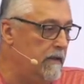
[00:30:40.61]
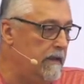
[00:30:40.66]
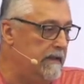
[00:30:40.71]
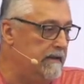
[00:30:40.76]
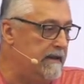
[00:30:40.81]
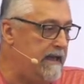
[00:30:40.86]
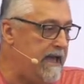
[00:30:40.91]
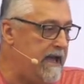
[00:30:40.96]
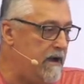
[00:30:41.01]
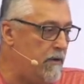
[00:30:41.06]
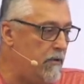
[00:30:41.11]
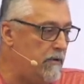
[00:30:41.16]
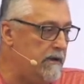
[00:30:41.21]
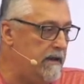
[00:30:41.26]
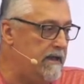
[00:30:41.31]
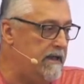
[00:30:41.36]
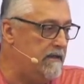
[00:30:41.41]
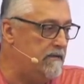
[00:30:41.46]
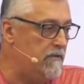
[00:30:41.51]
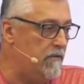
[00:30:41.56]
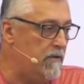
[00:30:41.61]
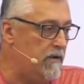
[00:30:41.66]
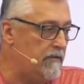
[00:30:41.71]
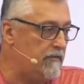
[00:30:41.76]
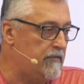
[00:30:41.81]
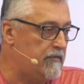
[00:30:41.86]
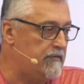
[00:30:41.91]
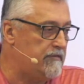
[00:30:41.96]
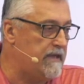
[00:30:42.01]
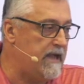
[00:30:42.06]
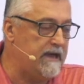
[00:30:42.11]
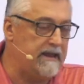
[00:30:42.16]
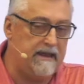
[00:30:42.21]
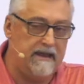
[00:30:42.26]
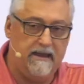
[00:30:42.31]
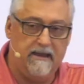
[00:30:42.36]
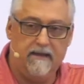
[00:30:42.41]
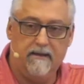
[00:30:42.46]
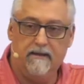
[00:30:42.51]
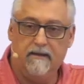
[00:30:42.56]
in Howard Hendricks'
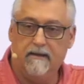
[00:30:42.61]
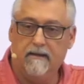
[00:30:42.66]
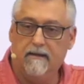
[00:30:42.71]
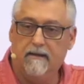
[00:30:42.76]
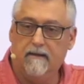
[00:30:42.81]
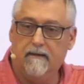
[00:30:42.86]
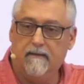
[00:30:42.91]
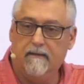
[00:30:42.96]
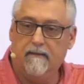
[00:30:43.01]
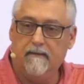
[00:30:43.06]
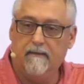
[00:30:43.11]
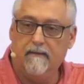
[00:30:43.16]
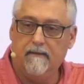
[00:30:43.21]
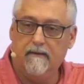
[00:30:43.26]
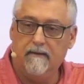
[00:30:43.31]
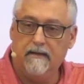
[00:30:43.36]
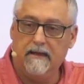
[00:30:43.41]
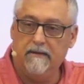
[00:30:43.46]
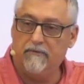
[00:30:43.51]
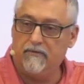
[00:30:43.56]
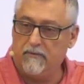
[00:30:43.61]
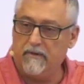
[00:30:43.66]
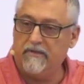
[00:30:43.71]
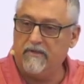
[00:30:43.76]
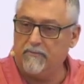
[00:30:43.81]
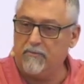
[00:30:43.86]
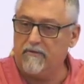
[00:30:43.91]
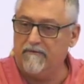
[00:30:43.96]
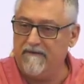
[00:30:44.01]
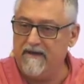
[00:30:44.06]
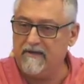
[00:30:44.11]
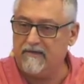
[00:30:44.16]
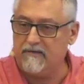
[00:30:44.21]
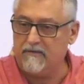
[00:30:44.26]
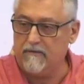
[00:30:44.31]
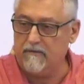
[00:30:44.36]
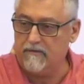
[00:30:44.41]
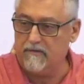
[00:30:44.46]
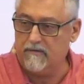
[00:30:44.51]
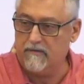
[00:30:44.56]
study. He was one of the
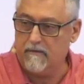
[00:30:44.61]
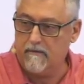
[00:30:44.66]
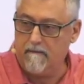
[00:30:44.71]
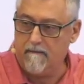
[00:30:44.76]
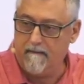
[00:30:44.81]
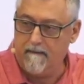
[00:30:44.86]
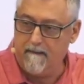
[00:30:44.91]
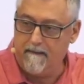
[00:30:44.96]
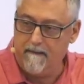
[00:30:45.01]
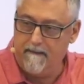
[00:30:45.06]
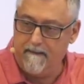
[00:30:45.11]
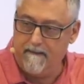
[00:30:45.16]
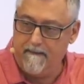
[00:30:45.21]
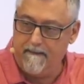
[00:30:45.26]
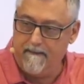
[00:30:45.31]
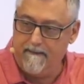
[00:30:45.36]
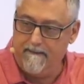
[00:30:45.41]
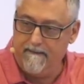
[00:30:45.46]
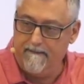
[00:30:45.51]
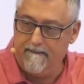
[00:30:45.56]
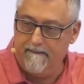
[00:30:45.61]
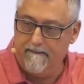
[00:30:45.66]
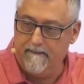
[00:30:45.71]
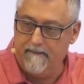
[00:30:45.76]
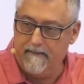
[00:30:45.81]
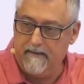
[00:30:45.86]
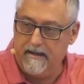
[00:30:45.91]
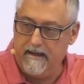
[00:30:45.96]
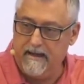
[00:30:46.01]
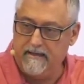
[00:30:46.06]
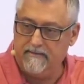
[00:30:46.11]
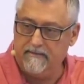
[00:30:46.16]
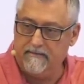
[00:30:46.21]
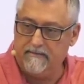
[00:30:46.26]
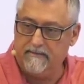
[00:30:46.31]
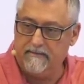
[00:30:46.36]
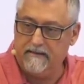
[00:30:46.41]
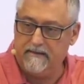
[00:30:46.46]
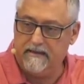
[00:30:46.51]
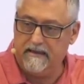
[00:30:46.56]
professors. And
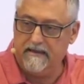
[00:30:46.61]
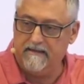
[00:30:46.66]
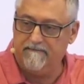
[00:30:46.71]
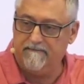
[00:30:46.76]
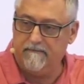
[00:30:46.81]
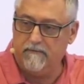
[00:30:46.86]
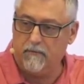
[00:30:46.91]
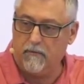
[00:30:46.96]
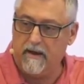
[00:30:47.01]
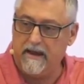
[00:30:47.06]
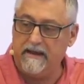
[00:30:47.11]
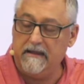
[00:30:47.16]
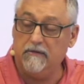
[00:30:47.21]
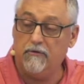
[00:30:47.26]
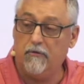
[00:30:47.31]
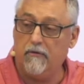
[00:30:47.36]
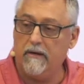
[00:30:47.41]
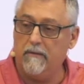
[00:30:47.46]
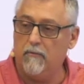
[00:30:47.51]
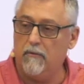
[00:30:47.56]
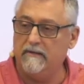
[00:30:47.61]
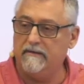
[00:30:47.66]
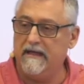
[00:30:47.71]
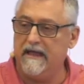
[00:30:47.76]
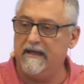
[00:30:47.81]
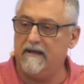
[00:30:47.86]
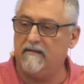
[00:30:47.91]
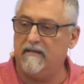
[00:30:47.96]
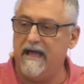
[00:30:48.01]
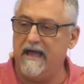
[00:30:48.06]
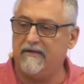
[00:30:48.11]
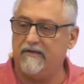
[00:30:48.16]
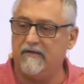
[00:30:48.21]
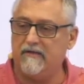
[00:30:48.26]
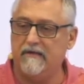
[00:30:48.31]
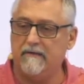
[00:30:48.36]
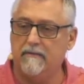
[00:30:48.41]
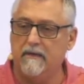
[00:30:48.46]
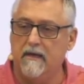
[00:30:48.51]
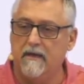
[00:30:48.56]
the kid ran into him one day in class. He
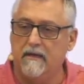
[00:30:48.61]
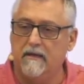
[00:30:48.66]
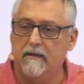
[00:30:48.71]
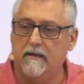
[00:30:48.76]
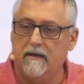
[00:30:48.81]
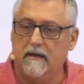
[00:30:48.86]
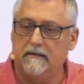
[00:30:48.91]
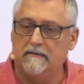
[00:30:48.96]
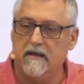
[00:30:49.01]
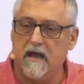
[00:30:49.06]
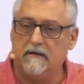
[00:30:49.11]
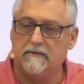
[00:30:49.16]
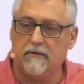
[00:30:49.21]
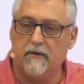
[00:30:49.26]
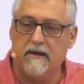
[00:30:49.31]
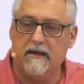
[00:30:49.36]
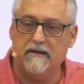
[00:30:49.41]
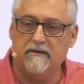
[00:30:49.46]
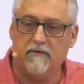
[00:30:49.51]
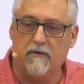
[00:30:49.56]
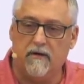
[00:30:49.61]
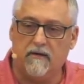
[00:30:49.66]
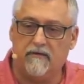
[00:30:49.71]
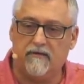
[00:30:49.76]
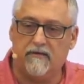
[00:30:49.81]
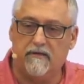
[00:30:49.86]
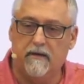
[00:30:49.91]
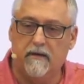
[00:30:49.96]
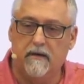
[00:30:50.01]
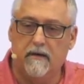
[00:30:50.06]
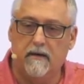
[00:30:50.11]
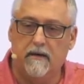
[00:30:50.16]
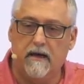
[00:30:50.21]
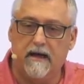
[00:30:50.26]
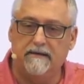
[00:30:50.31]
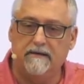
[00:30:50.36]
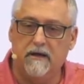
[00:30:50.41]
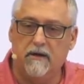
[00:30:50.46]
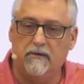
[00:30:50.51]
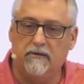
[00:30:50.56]
said, uh, Dr. Hendricks,
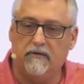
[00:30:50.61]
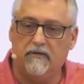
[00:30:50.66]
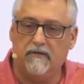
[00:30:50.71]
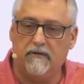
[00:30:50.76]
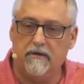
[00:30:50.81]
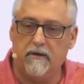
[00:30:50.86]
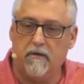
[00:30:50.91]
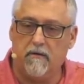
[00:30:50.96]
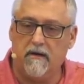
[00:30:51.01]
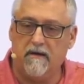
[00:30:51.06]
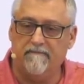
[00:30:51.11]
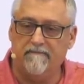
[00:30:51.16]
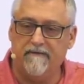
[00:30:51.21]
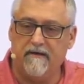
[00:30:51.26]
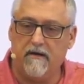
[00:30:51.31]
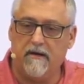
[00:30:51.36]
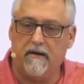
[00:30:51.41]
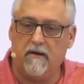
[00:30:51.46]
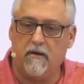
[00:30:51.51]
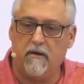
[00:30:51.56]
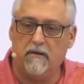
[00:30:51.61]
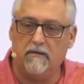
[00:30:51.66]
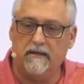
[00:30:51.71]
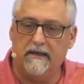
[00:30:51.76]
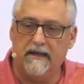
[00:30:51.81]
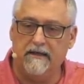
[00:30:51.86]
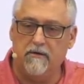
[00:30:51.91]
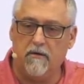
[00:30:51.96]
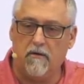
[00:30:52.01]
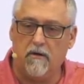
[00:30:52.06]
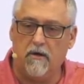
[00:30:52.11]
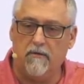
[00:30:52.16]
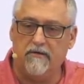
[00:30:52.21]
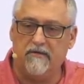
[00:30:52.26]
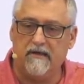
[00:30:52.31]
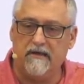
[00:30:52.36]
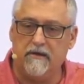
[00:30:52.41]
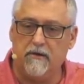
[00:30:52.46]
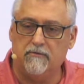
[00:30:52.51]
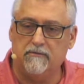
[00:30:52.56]
I notice that you're up very early and you're
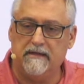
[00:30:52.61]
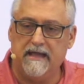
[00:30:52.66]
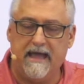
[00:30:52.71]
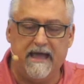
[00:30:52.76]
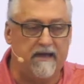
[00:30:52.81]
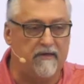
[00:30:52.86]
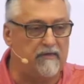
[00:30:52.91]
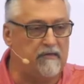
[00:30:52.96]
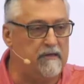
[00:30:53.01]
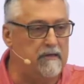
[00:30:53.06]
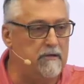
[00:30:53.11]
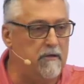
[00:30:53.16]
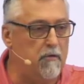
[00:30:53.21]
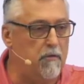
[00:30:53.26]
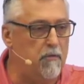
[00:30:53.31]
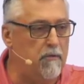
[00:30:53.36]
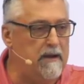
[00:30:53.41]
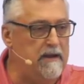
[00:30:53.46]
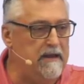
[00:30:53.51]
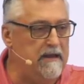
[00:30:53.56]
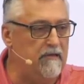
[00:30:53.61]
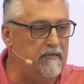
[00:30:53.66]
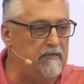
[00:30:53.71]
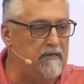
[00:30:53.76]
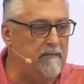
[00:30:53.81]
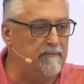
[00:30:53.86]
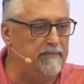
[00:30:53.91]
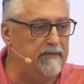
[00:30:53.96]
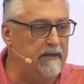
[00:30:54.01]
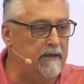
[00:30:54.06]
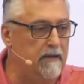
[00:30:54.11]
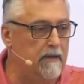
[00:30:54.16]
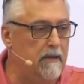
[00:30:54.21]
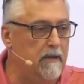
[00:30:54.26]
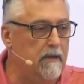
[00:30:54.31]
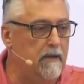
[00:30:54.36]
always at your desk and you're reading something.